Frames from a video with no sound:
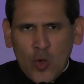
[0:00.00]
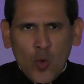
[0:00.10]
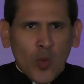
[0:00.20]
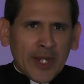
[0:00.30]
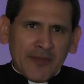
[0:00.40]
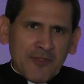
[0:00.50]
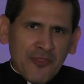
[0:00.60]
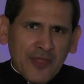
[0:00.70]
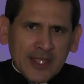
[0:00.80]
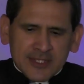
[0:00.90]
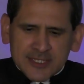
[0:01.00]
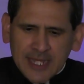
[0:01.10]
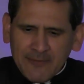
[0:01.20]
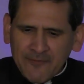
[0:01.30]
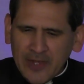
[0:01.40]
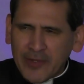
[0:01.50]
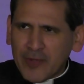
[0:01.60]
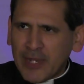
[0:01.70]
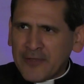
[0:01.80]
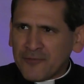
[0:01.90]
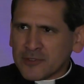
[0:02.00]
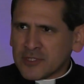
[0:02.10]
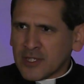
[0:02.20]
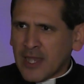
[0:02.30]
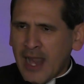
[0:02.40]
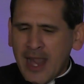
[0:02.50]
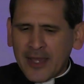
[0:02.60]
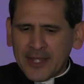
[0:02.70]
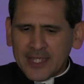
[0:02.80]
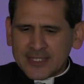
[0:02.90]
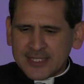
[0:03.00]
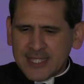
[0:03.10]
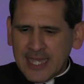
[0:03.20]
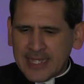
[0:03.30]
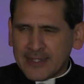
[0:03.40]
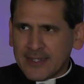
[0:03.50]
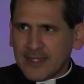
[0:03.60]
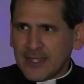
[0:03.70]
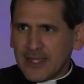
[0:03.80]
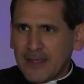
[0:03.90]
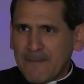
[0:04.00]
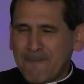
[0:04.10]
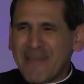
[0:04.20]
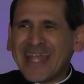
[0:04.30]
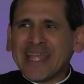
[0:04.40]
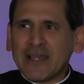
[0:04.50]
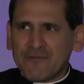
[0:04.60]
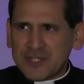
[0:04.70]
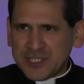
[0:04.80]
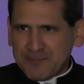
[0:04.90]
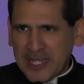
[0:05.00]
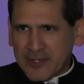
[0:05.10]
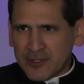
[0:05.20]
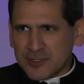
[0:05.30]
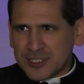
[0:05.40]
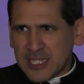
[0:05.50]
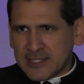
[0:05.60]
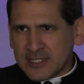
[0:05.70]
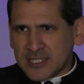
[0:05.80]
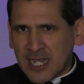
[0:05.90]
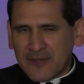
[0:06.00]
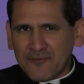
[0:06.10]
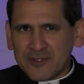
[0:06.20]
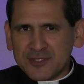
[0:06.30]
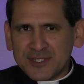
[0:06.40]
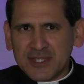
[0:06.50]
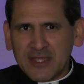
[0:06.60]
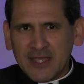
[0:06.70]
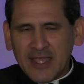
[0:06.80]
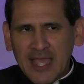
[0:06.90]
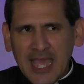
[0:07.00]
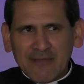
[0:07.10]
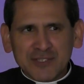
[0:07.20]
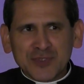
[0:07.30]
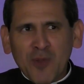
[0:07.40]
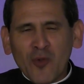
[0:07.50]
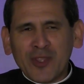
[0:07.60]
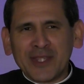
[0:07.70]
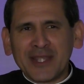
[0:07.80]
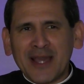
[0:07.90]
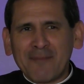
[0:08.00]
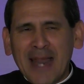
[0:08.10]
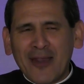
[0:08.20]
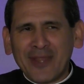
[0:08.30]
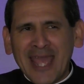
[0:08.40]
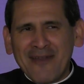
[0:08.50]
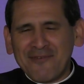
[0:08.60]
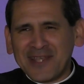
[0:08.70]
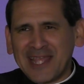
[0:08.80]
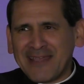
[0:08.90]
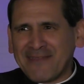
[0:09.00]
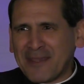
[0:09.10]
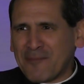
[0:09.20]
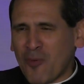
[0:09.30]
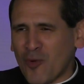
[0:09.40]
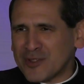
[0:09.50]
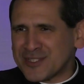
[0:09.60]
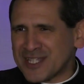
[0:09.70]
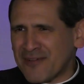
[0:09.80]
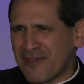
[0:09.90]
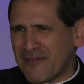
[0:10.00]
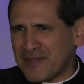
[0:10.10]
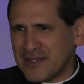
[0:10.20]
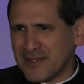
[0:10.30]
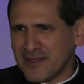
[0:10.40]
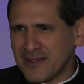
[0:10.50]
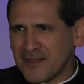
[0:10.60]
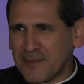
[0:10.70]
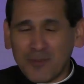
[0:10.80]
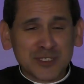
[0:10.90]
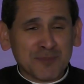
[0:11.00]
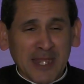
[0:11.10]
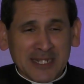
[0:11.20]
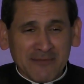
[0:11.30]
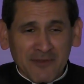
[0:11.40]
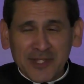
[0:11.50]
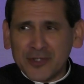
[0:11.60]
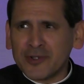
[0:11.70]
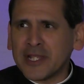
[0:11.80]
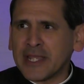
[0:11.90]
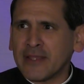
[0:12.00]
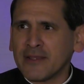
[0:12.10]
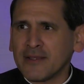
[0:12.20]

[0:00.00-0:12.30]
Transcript: One of the things that I'm very grateful to God is that many of the speakers at this conference have spoken about heaven and the importance of heaven, the perspective of eternity.